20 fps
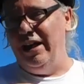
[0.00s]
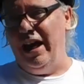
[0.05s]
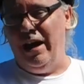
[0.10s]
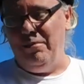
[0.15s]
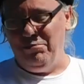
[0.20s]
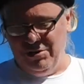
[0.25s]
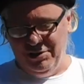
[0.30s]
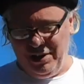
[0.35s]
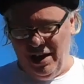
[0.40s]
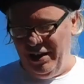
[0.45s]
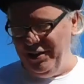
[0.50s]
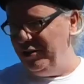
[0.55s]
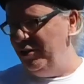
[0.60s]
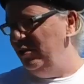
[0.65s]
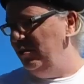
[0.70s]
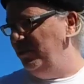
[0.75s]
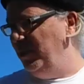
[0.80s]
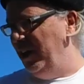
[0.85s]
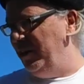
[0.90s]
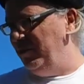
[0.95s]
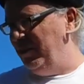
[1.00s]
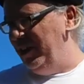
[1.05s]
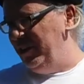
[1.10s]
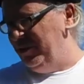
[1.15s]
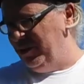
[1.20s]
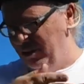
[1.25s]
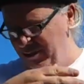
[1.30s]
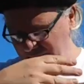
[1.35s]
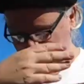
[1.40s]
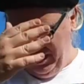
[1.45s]
camera's on too, by the way,
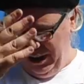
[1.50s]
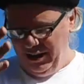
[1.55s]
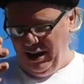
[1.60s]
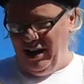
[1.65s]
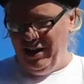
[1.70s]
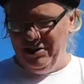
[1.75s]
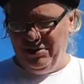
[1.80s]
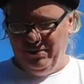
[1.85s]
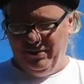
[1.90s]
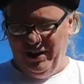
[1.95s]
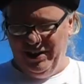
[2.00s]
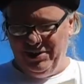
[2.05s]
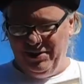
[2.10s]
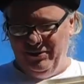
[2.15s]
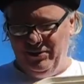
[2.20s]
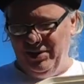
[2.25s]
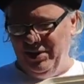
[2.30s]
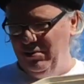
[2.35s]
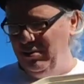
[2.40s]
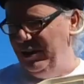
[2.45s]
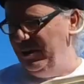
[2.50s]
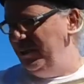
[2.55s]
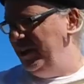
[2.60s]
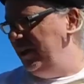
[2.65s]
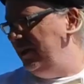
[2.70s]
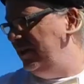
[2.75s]
so you can hide your face if you don't want to be.